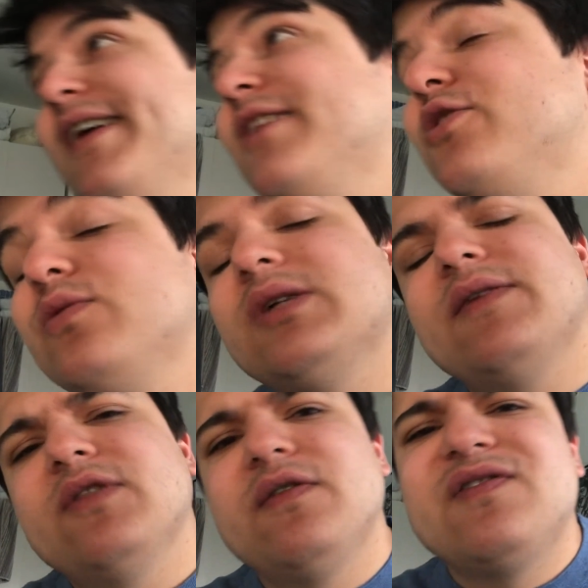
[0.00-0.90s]
and do
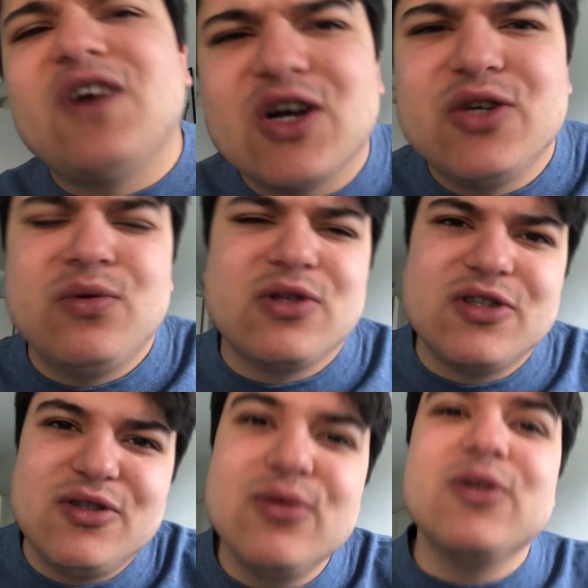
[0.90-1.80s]
whatever the fuck you want
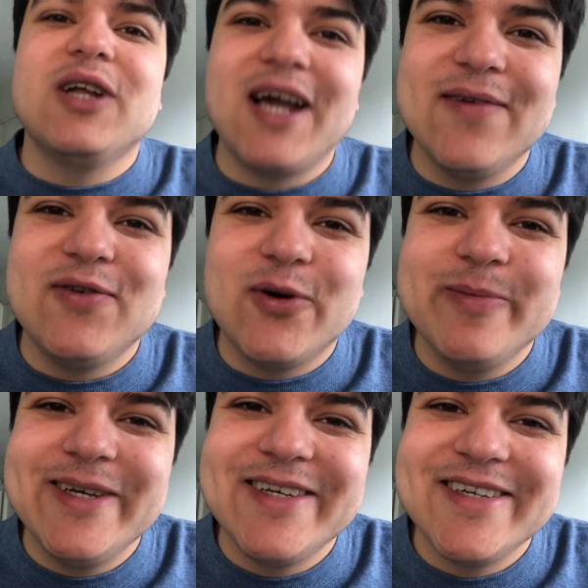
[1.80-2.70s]
to do in your life,
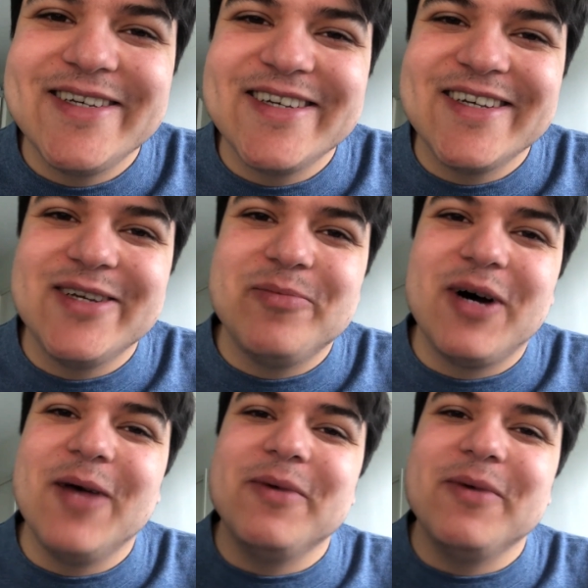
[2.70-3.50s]
homie. Goodbye,